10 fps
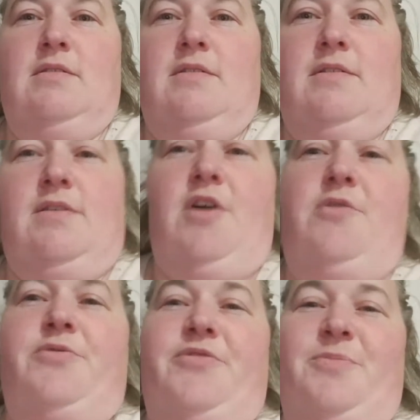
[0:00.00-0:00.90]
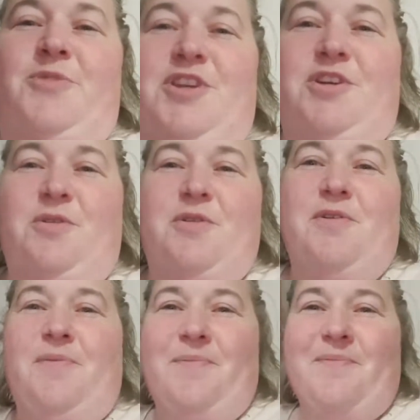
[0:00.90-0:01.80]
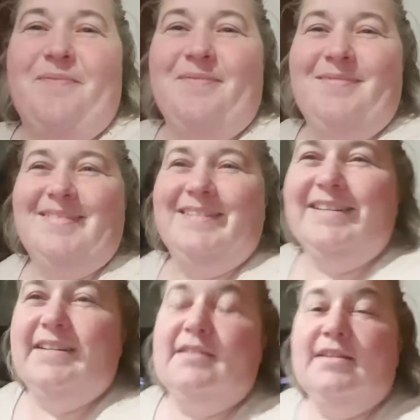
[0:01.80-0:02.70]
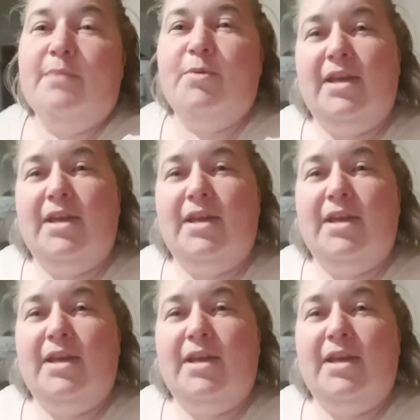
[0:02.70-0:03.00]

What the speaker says: Oh, from Q. Yeah, but he